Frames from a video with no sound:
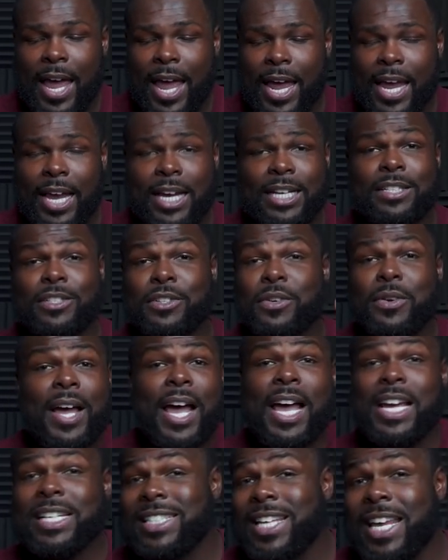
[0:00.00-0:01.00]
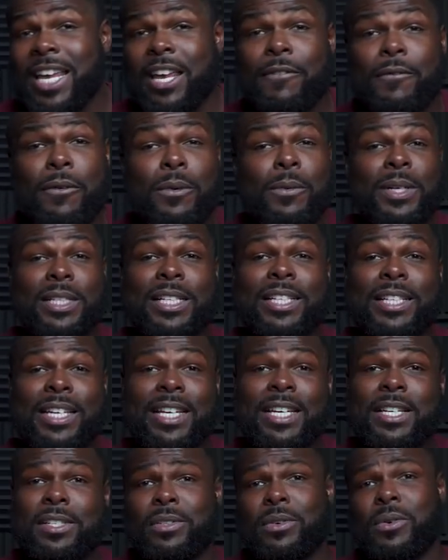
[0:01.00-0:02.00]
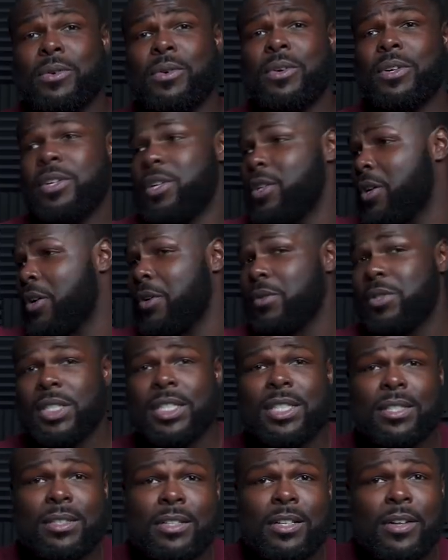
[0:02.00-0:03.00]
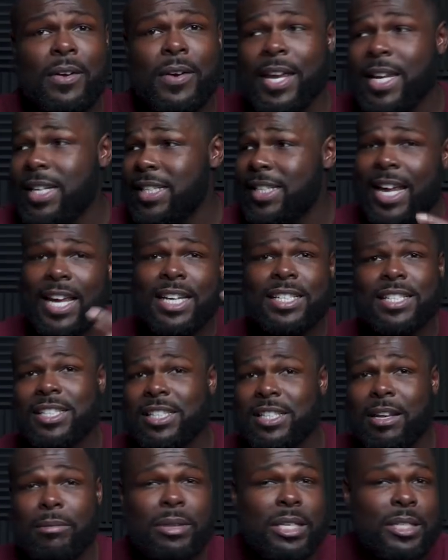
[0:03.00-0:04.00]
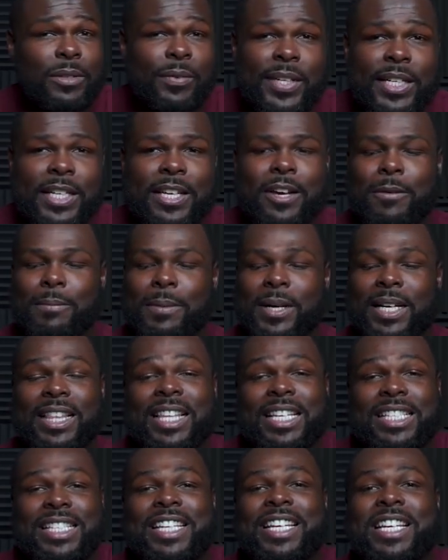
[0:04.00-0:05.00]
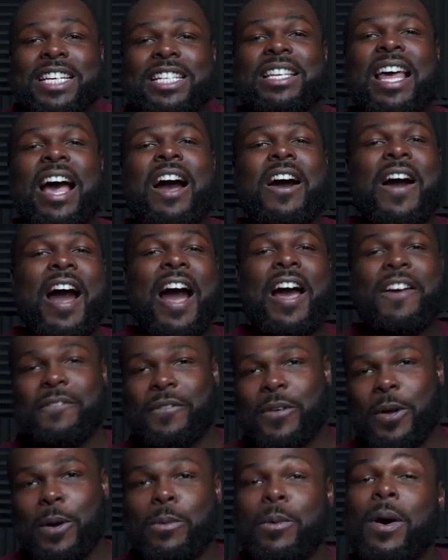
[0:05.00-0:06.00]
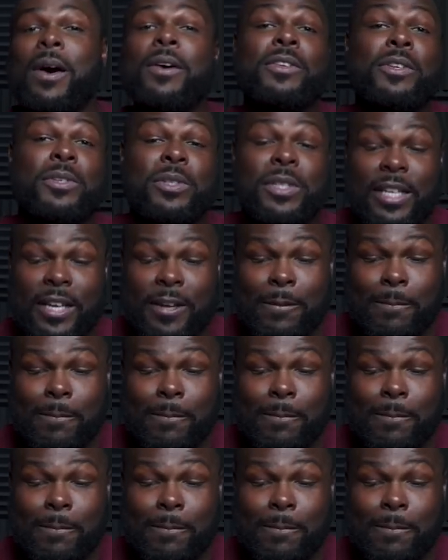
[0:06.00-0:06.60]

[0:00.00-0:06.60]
And you guys take it for what it is, or, you know, just, you know, hit next and skip this video. But this is how I felt while using